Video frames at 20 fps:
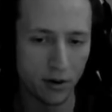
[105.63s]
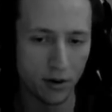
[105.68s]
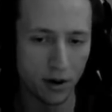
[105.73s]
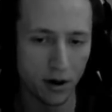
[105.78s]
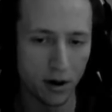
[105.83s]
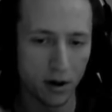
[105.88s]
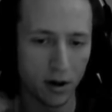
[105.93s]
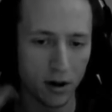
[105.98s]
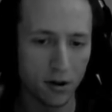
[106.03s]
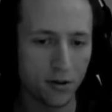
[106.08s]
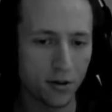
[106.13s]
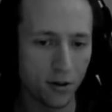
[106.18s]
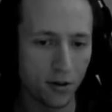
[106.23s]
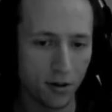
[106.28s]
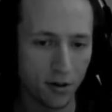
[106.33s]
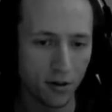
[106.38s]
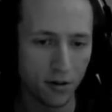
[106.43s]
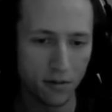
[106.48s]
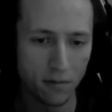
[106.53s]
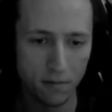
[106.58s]

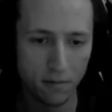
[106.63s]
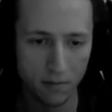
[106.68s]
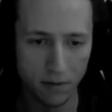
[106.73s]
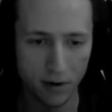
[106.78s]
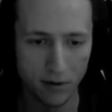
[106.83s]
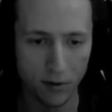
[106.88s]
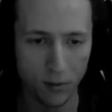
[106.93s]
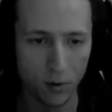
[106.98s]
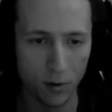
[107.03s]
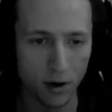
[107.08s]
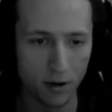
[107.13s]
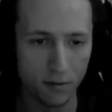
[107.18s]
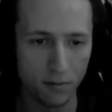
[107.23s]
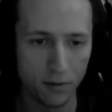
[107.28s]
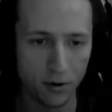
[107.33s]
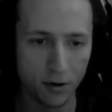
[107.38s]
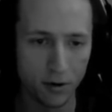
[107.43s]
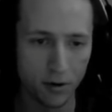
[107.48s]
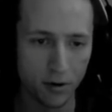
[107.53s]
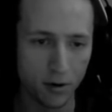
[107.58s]
cluttered everywhere.
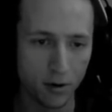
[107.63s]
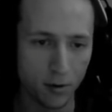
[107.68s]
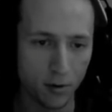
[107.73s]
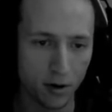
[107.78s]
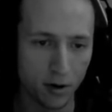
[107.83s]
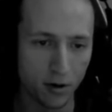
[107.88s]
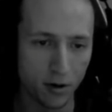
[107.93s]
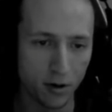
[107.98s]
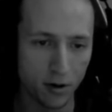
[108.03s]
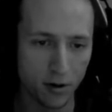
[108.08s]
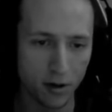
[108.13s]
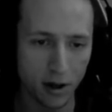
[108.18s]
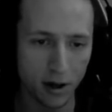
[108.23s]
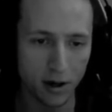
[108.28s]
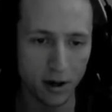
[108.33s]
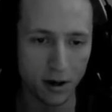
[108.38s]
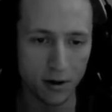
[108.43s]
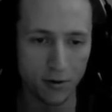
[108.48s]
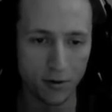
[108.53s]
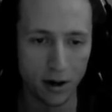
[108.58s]
You don't know where to look. I
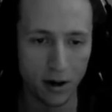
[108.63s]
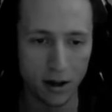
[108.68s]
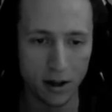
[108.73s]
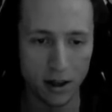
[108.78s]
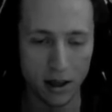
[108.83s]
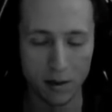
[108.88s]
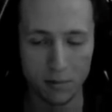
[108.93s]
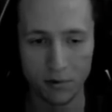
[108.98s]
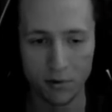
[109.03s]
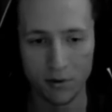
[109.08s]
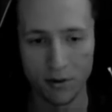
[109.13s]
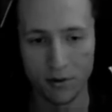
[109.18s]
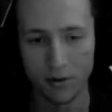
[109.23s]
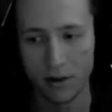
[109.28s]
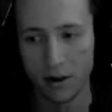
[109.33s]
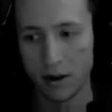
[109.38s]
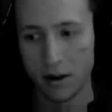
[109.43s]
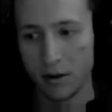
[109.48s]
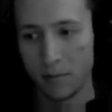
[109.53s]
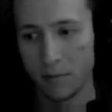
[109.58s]
didn't really capture
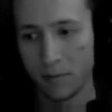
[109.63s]
the